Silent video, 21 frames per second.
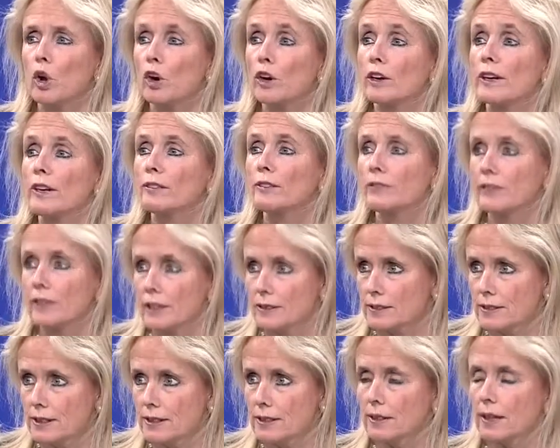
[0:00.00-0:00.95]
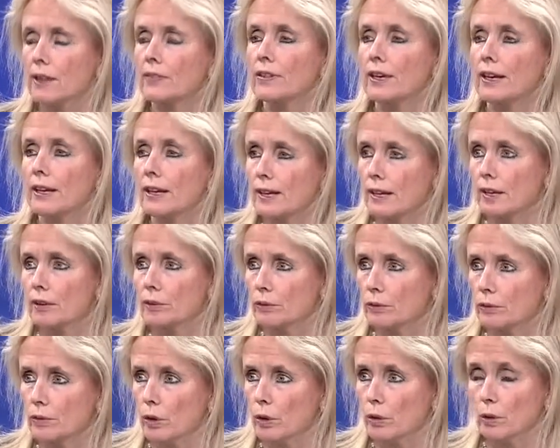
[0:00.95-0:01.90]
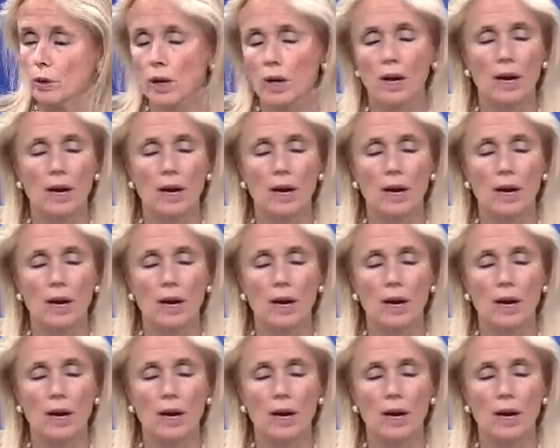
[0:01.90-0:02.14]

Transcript: are invested and they get out and vote.